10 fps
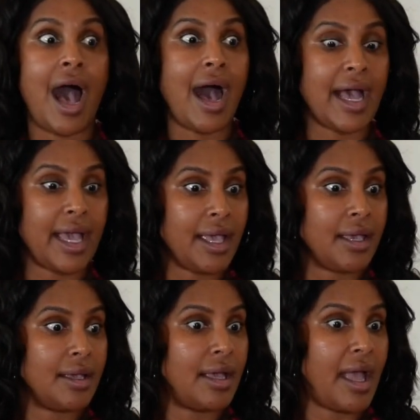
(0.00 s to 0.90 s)

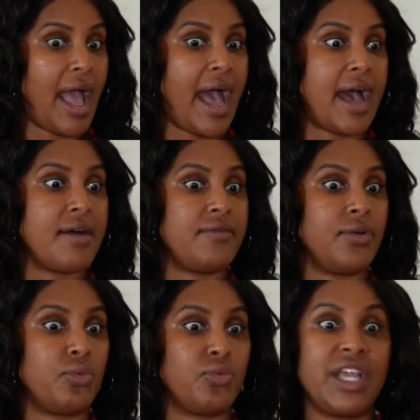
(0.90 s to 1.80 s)
I
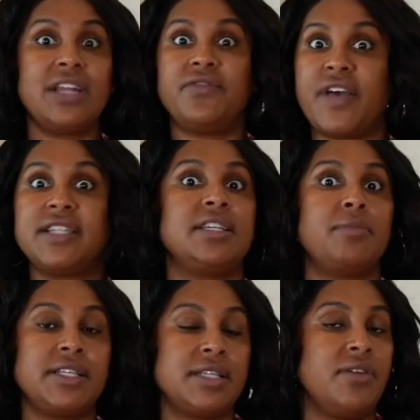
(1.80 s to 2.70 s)
have
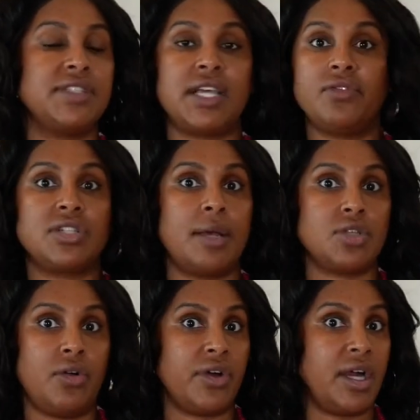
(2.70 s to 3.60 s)
reinvented myself several
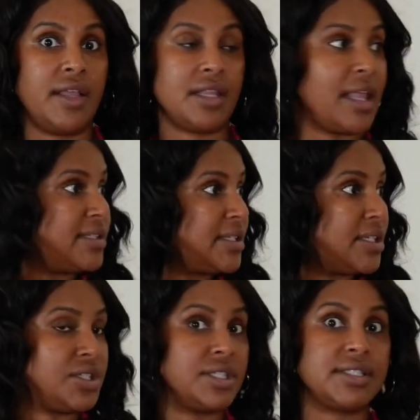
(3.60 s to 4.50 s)
times over in the last
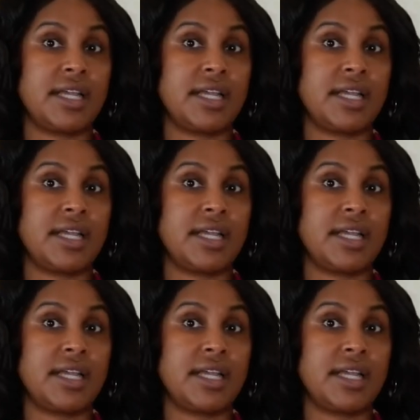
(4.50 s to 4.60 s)
6 years.